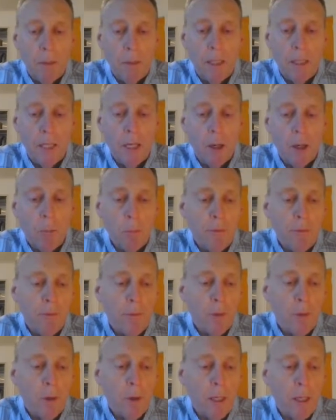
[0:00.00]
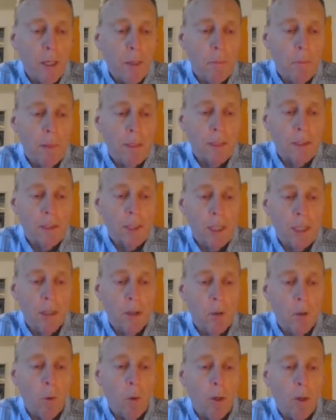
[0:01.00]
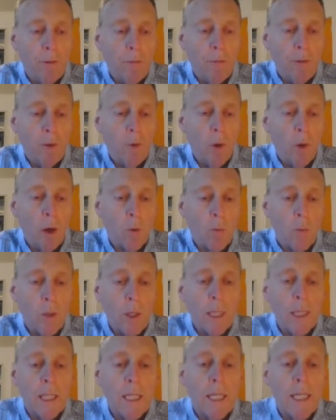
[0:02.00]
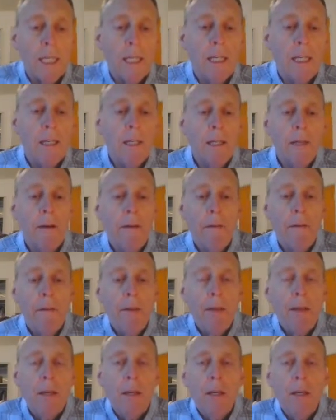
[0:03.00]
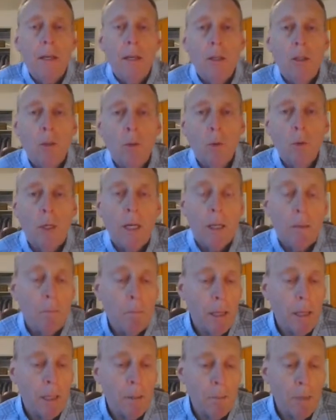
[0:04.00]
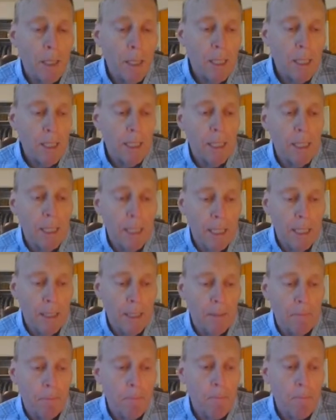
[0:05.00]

and knelt before him and said, Lord, if you are willing, you can make me clean.